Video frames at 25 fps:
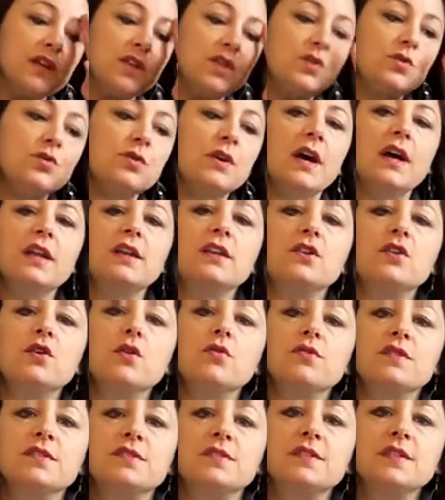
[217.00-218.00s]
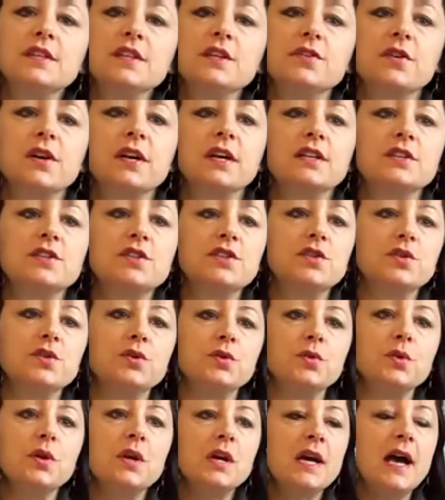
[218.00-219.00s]
you kind of know the secret
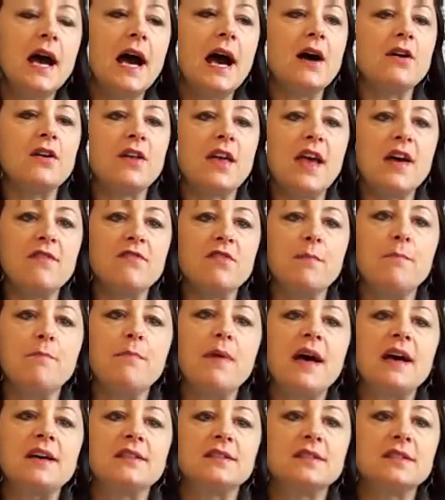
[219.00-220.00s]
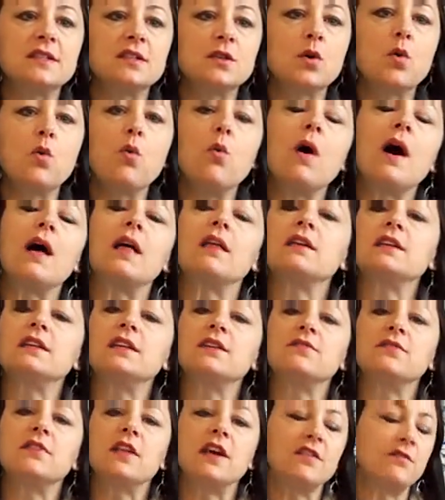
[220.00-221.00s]
to how to have the best quality
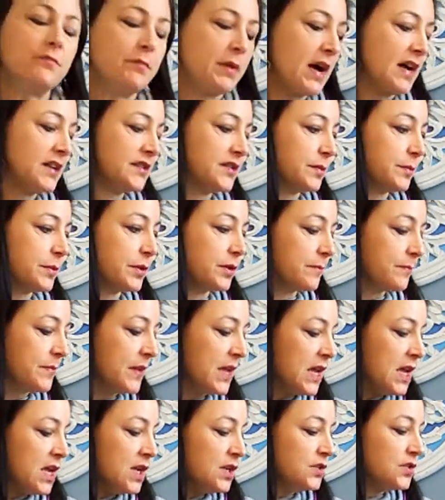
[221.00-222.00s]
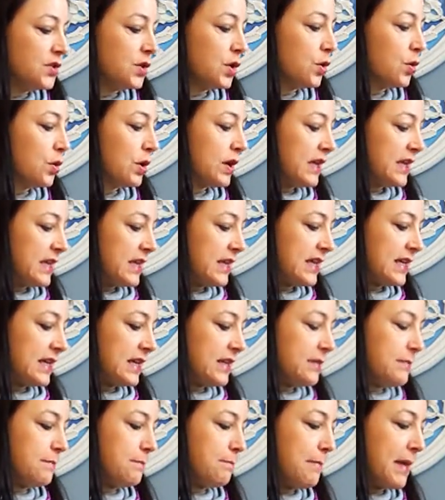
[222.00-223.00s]
of life possible. So
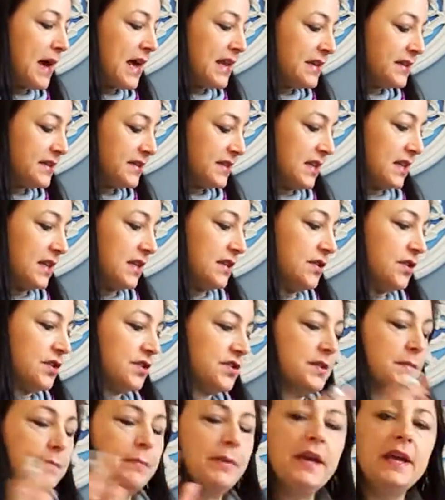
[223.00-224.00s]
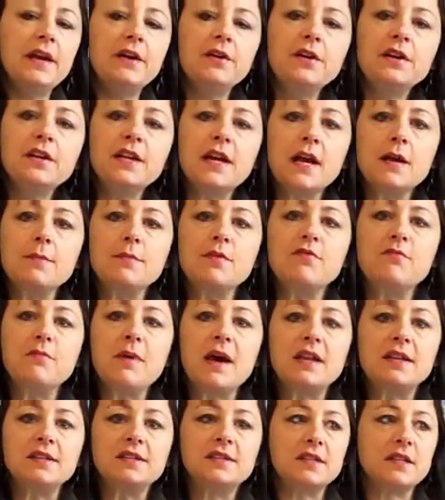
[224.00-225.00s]
medicine, there's a paradigm of
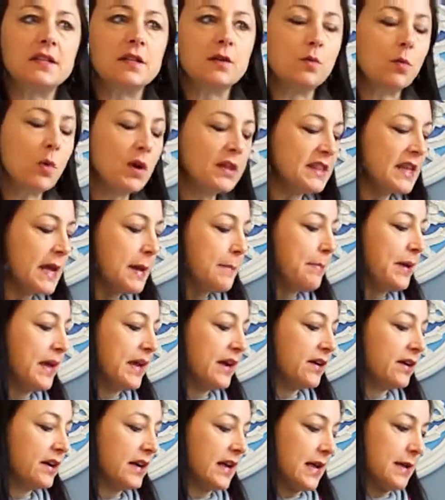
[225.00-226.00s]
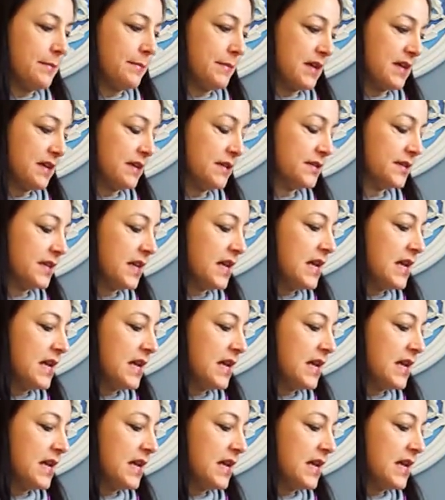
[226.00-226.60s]
medicine, and what that paradigm is,